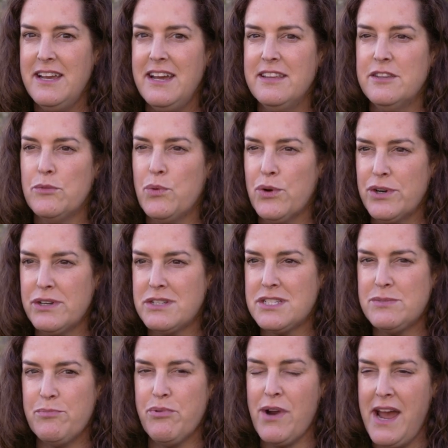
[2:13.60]
and the word is
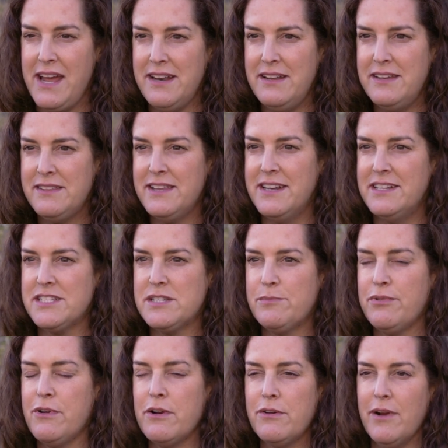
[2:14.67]
spread that it's a
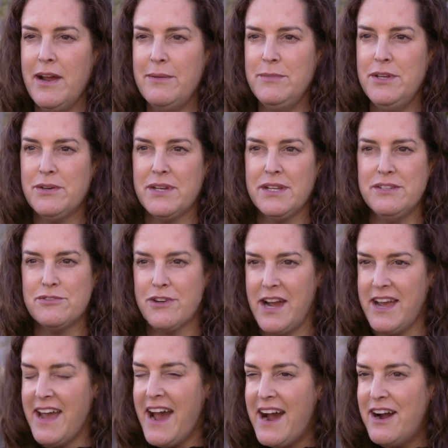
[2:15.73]
program you can
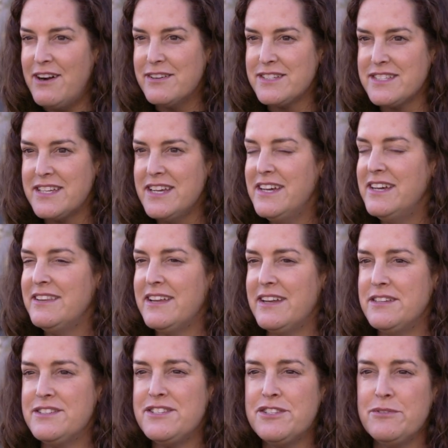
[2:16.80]
try out,
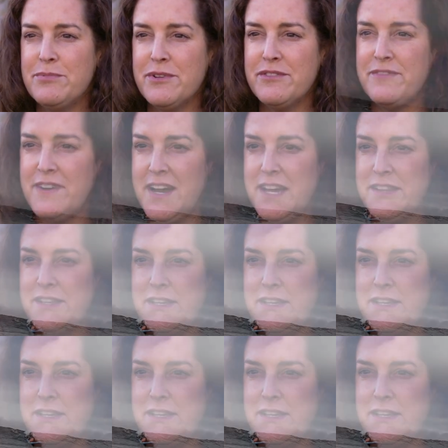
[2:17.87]
that it's super fun,